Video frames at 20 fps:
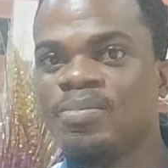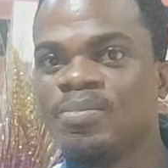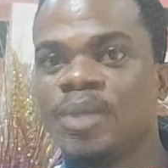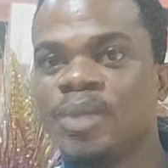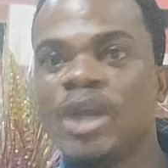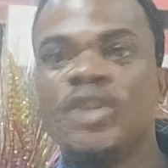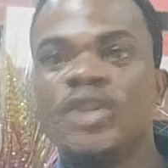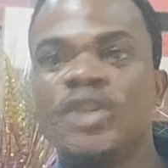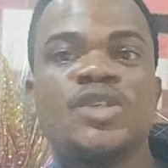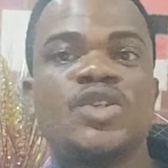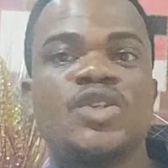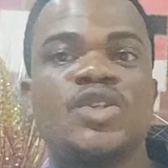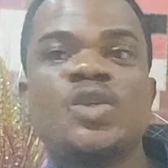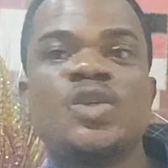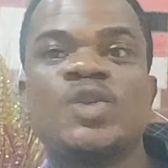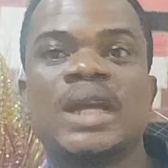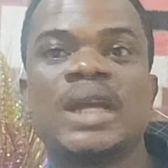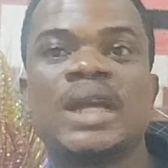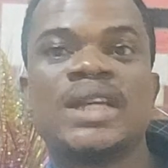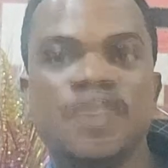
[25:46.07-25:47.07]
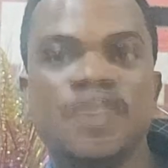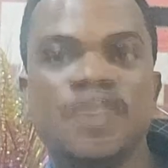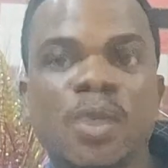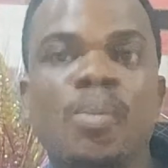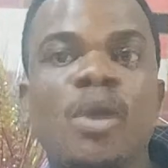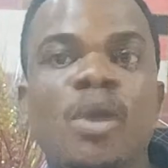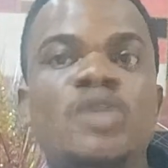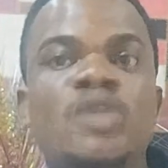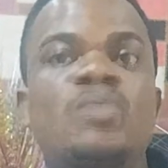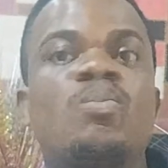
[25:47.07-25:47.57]
but it does not usually follow.
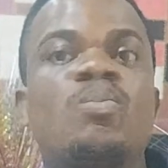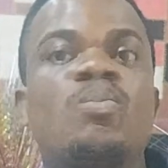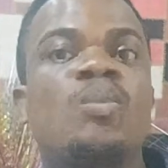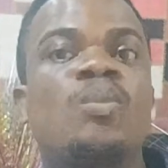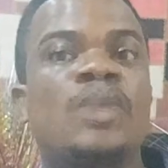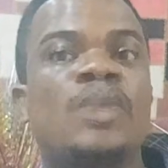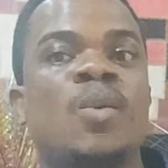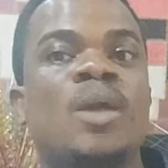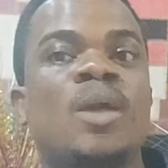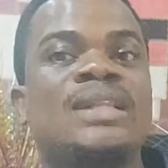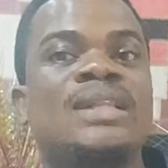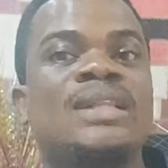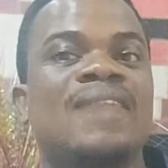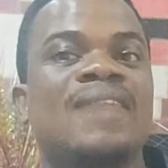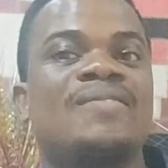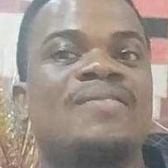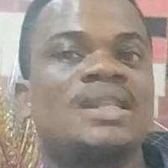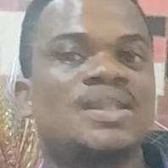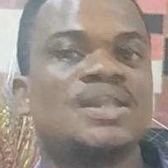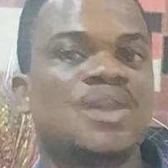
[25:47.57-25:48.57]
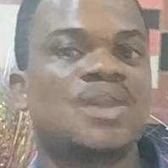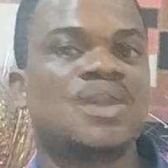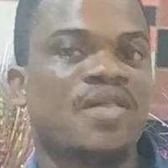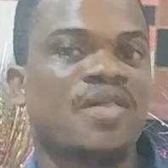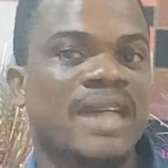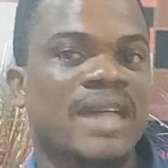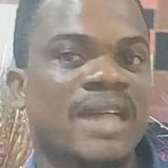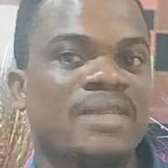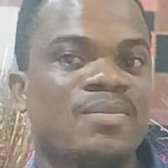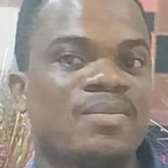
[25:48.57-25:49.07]
But in what I've
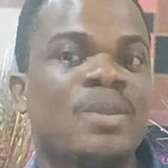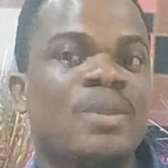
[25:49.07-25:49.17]
discovered,